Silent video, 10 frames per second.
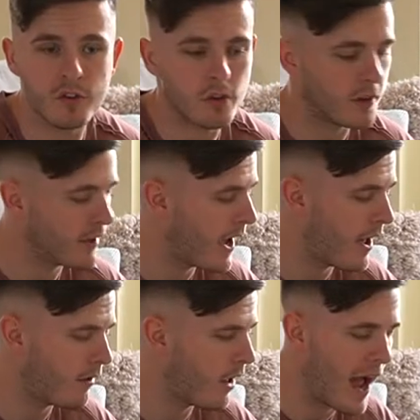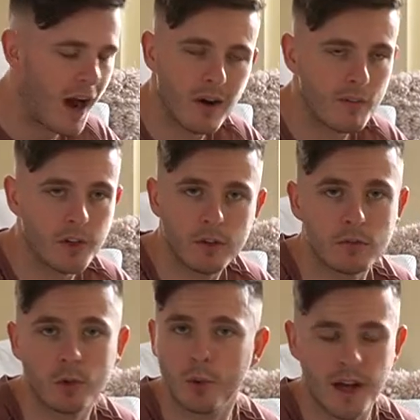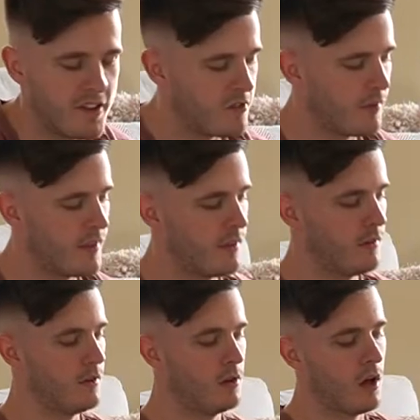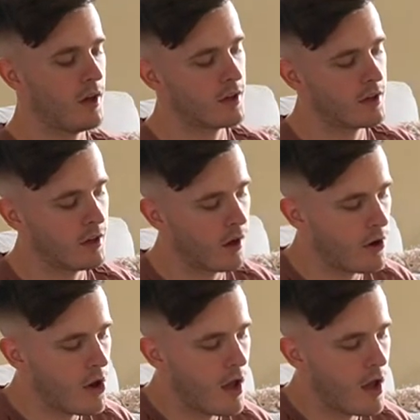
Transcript: You can get however creative with it you like, you know?